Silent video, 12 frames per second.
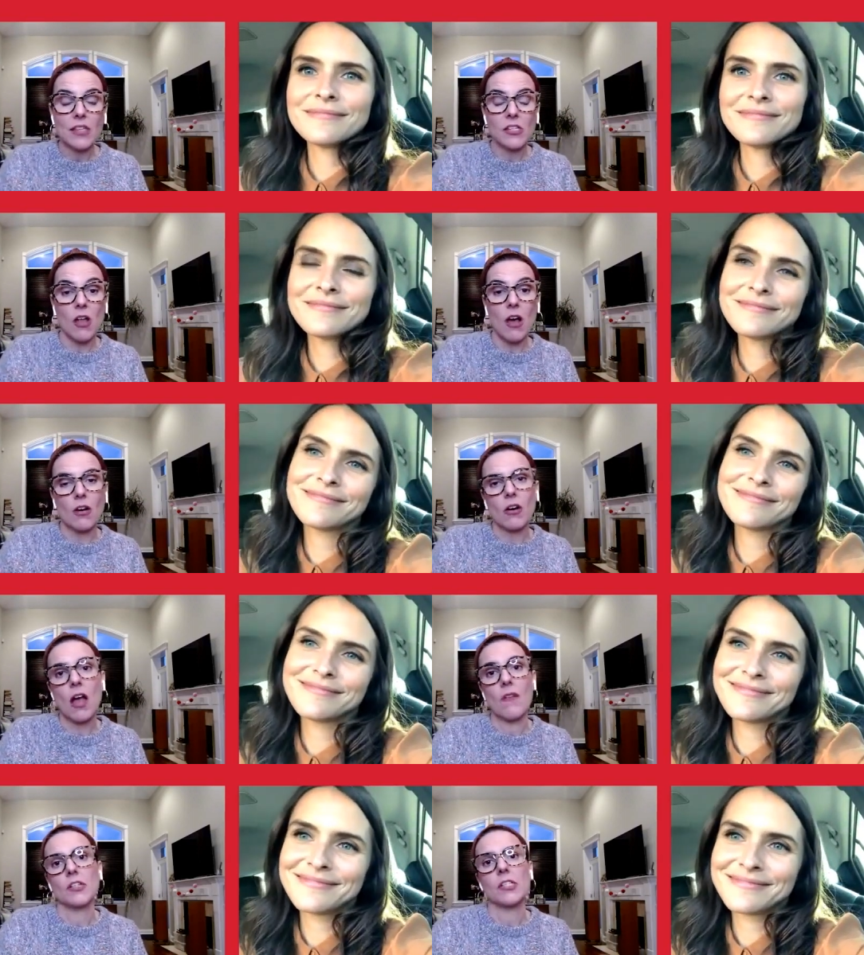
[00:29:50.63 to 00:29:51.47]
Speaker 1: longer
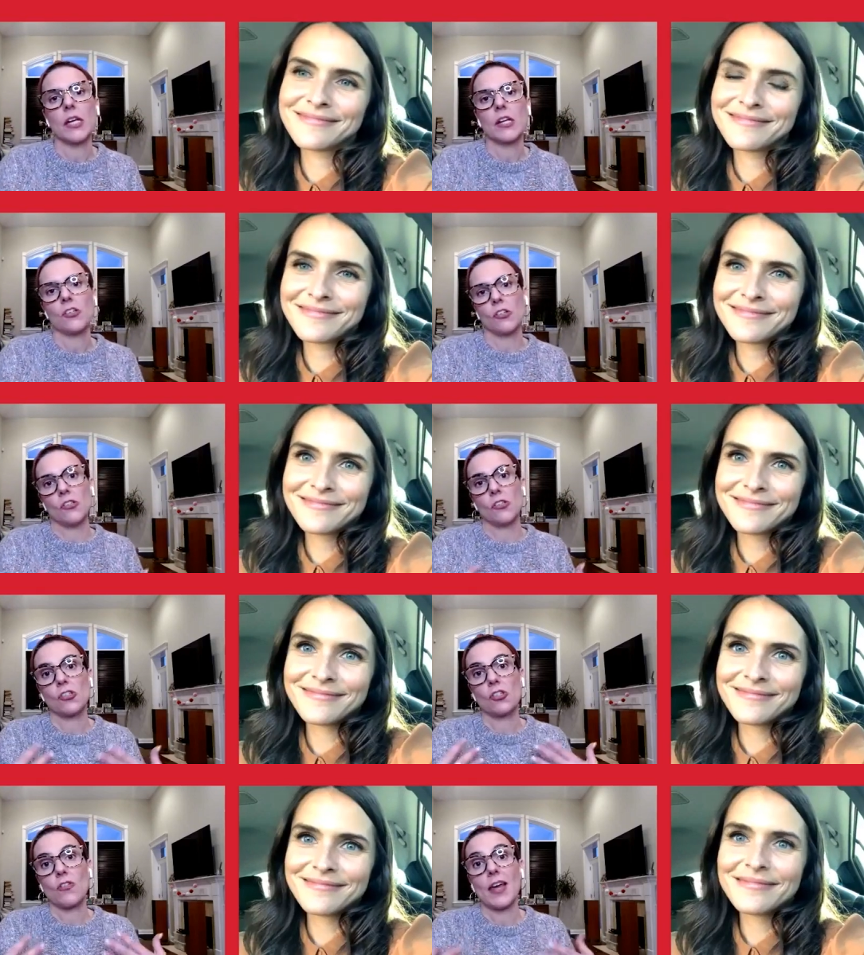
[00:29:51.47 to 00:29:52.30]
conversations,
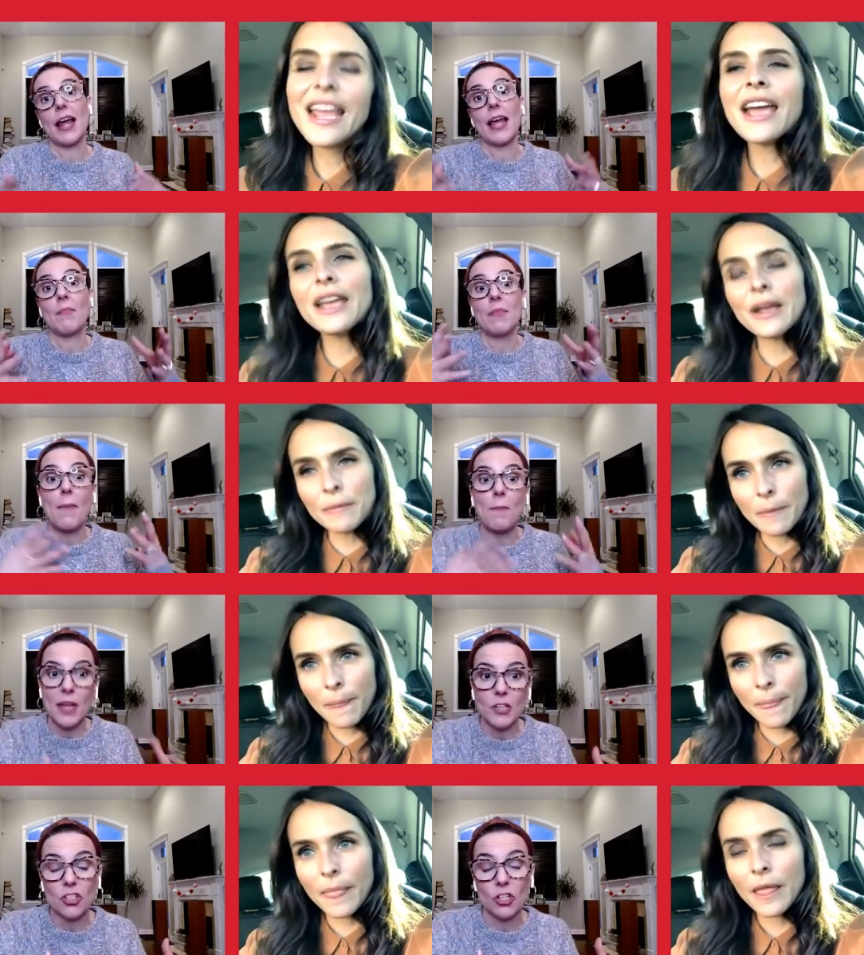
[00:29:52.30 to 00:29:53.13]
so that I am right. not
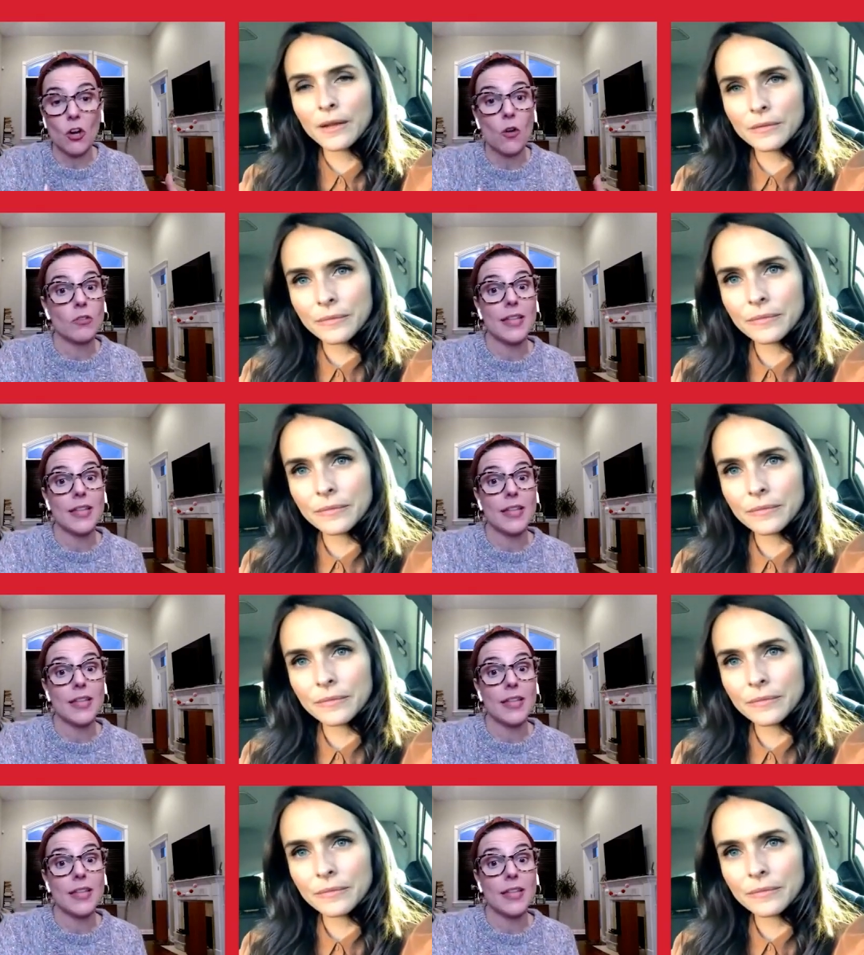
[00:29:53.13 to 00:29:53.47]
pigeonholed.